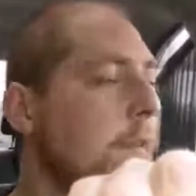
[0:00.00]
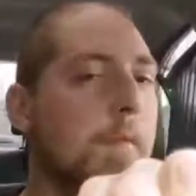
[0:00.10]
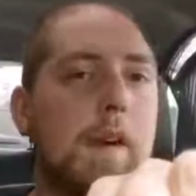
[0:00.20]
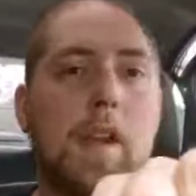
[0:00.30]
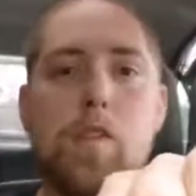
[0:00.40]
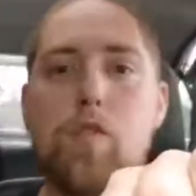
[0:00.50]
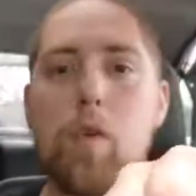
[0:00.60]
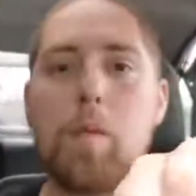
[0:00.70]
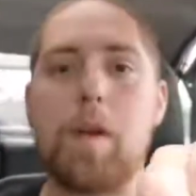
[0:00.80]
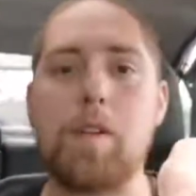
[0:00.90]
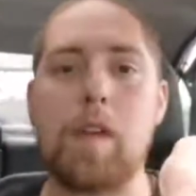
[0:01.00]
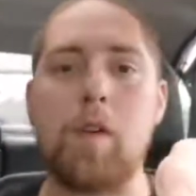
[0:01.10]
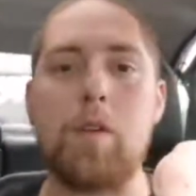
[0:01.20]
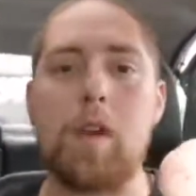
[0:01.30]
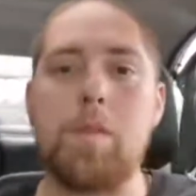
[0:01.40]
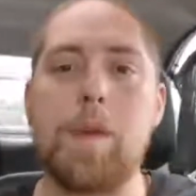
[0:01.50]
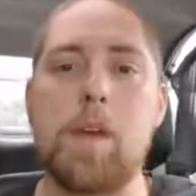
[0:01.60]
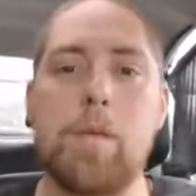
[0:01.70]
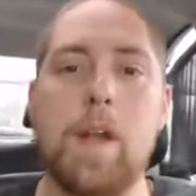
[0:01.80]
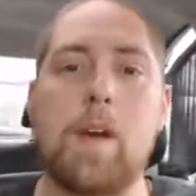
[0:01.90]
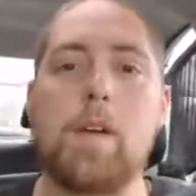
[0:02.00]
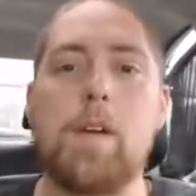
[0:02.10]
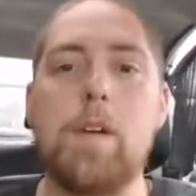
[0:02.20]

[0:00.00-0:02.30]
And hit you up because I know you're gonna be coming out here.